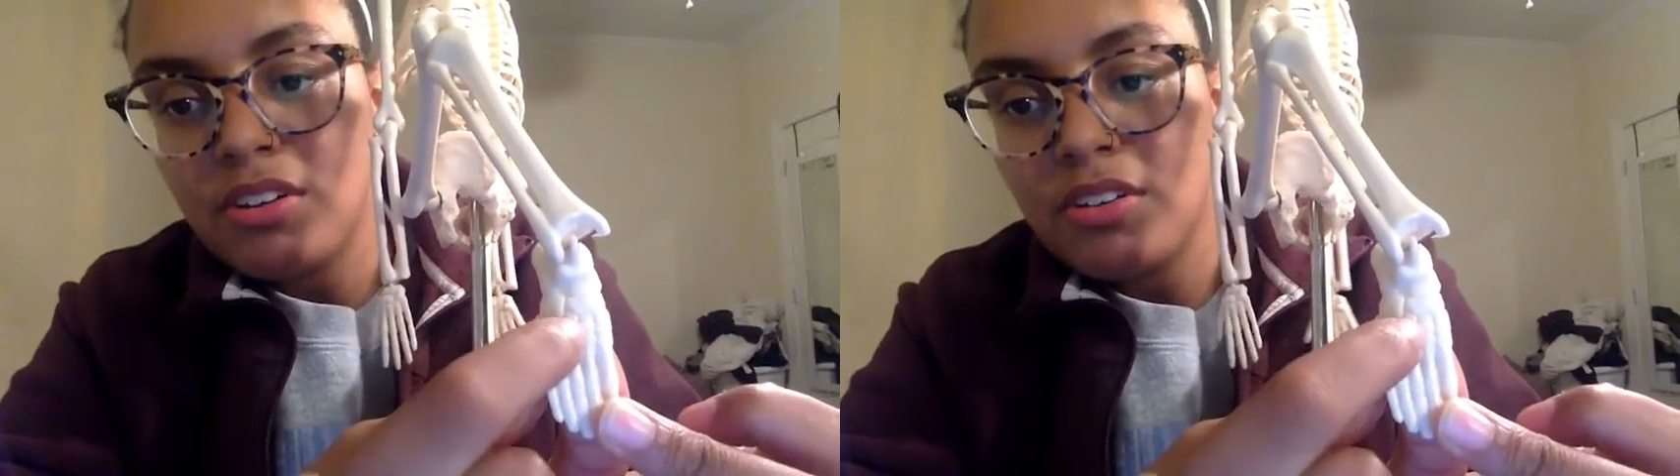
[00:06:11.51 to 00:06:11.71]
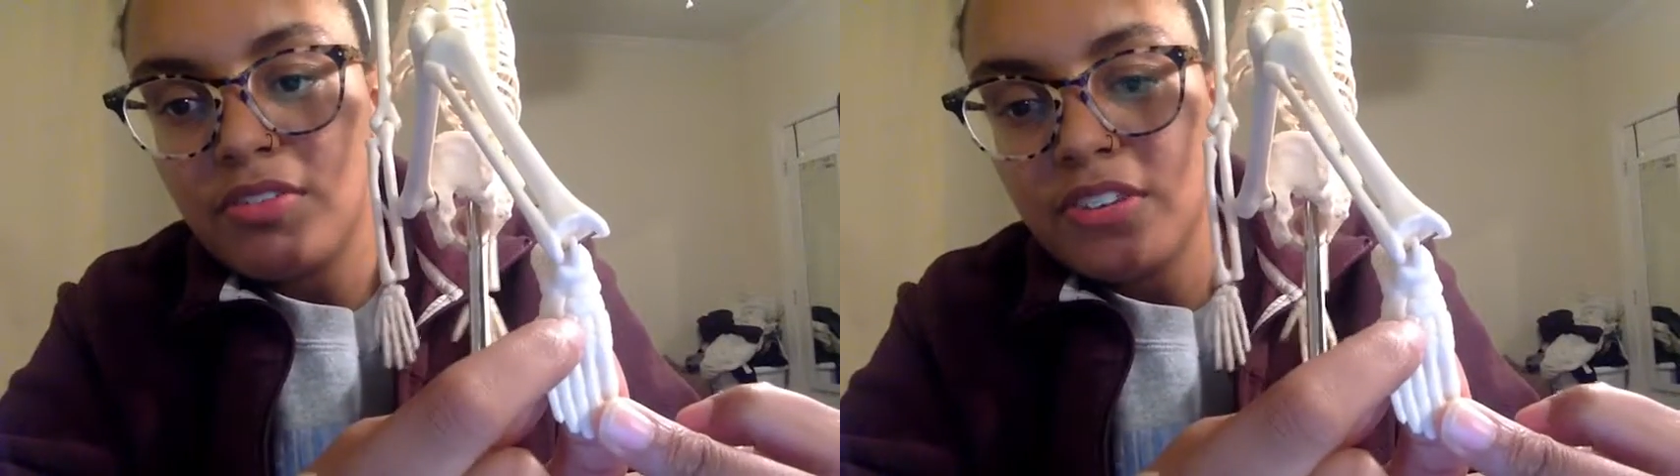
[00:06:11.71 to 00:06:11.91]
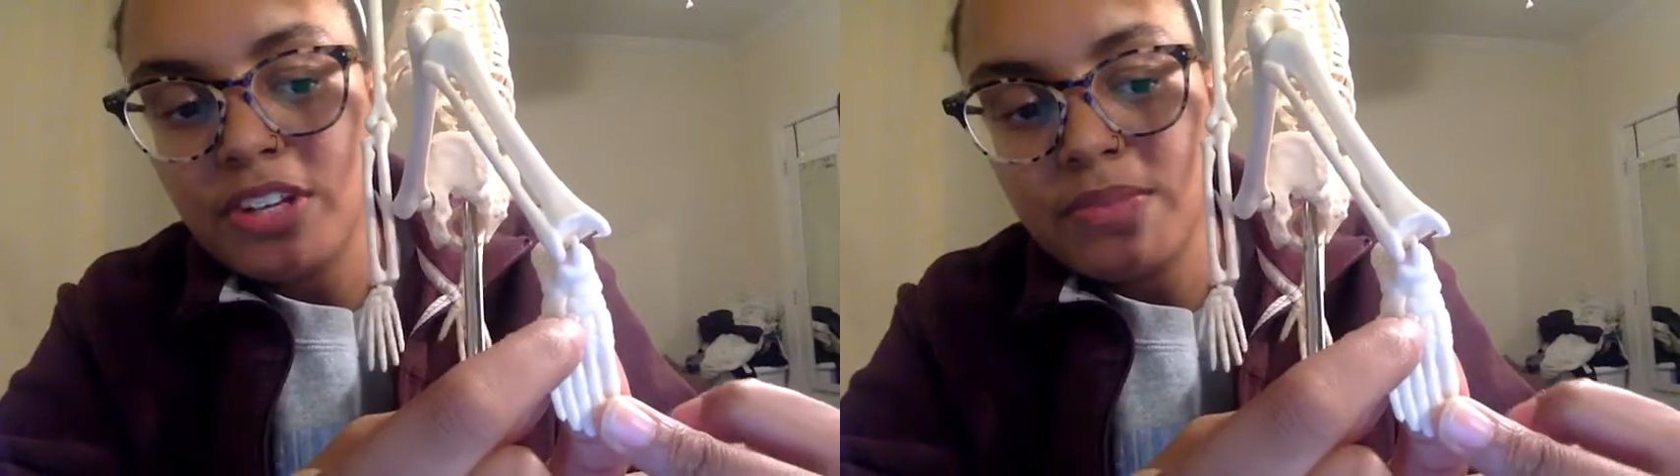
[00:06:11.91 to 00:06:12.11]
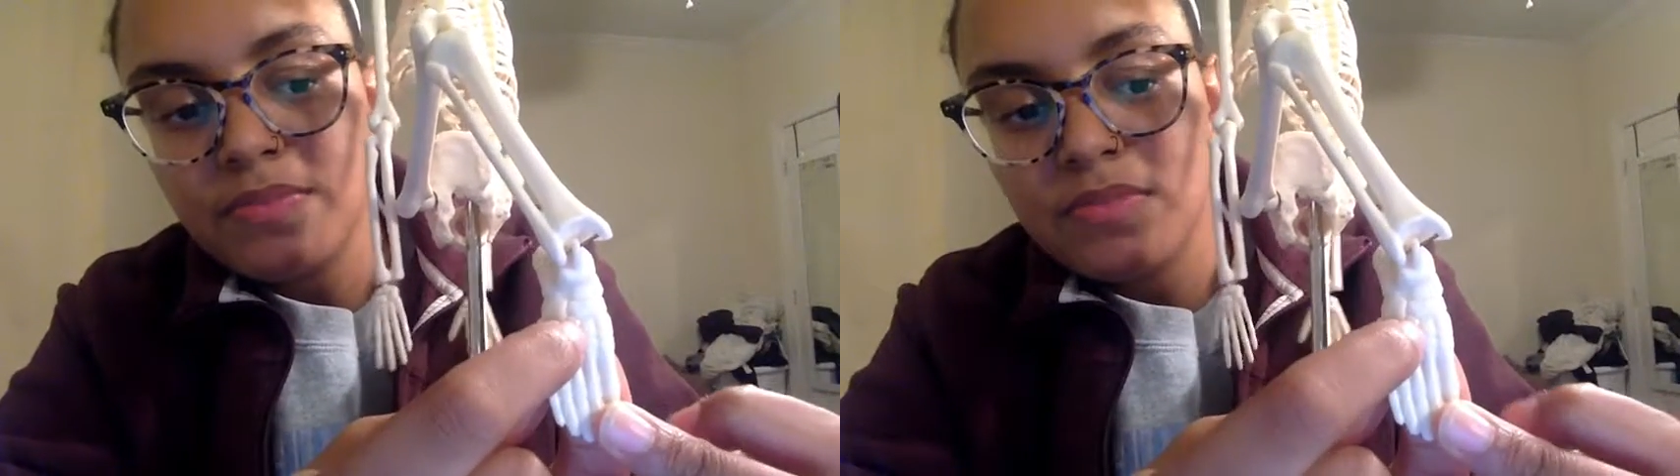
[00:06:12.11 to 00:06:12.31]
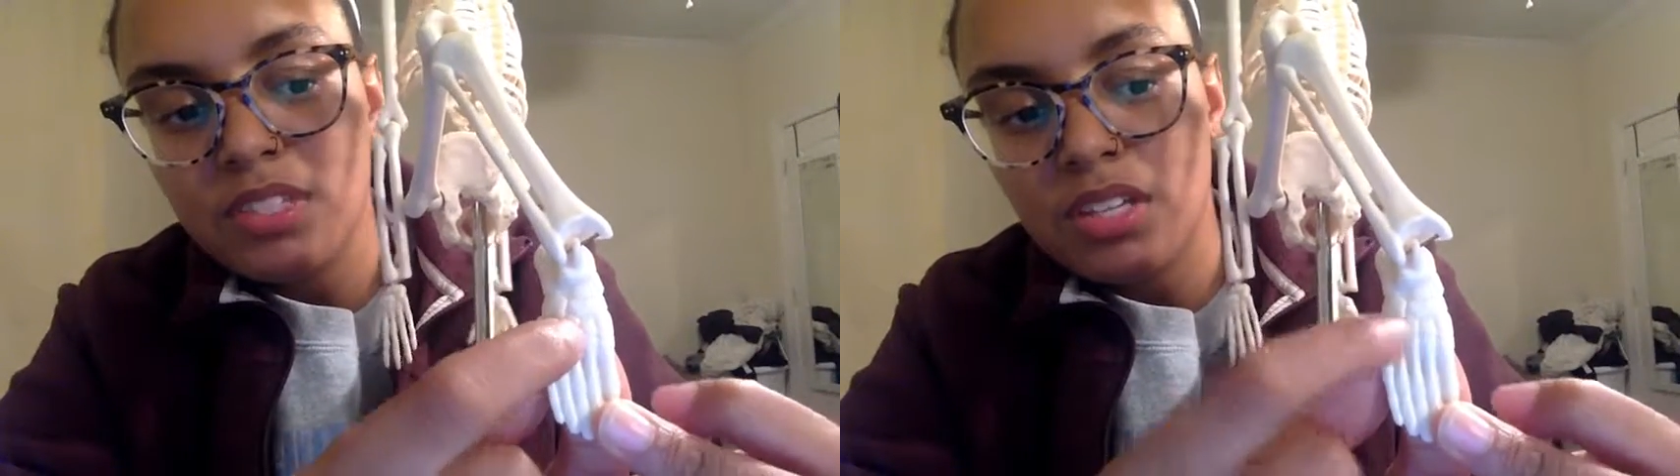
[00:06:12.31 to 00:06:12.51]
over,
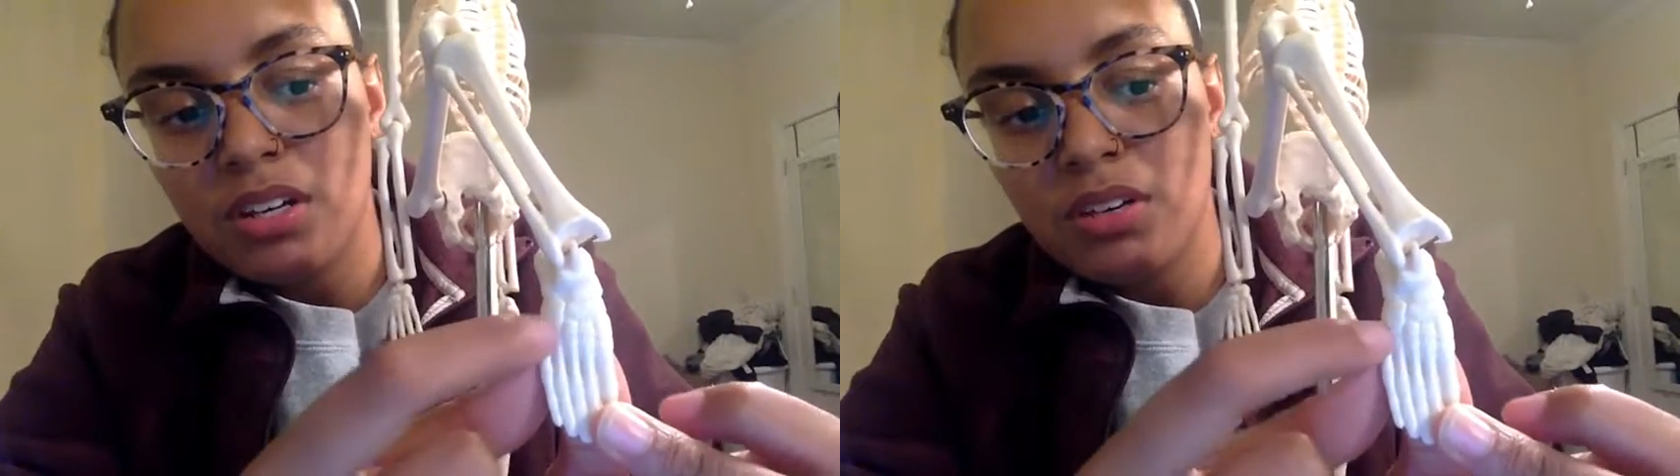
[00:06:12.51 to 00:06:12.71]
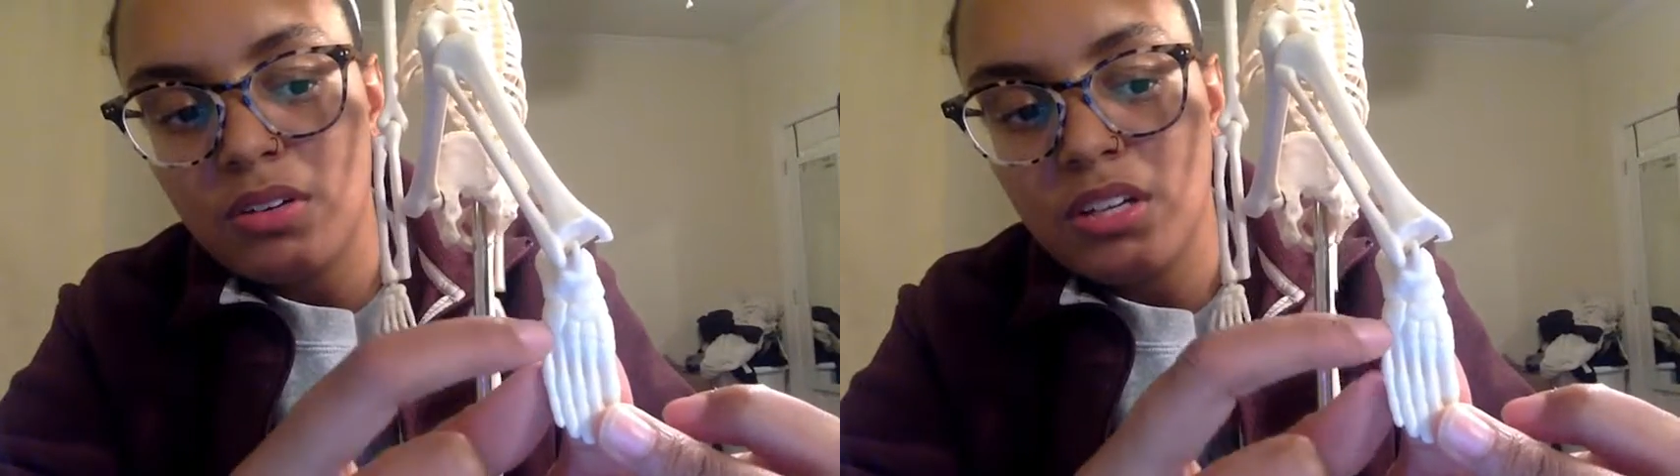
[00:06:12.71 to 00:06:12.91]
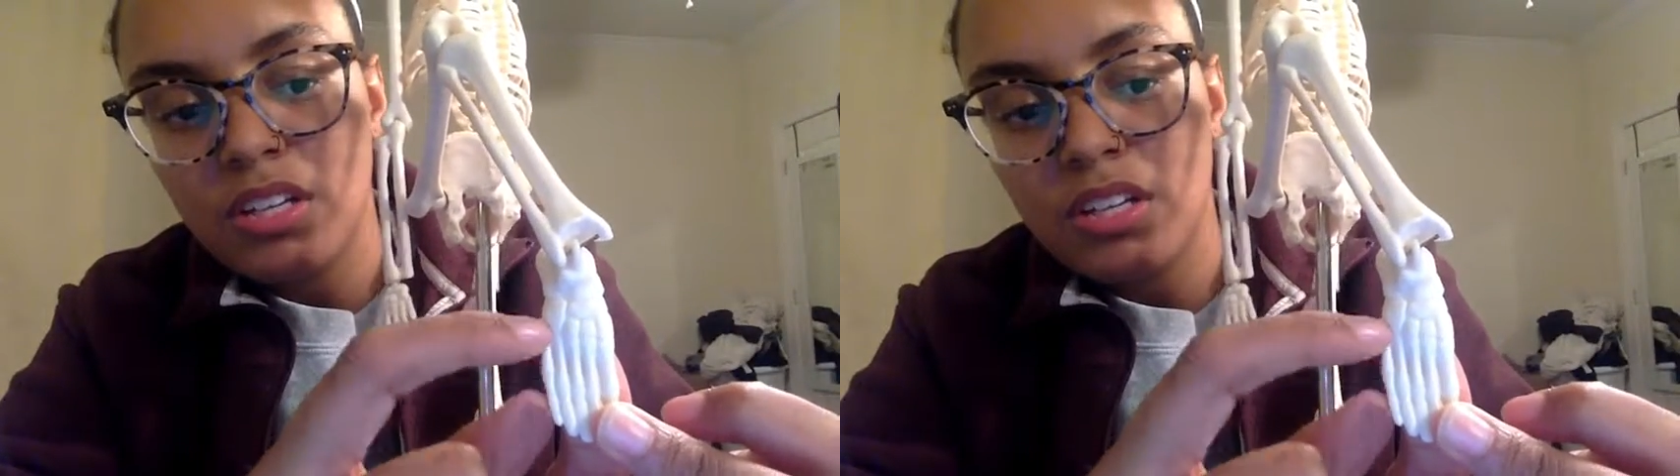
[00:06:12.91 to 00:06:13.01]
so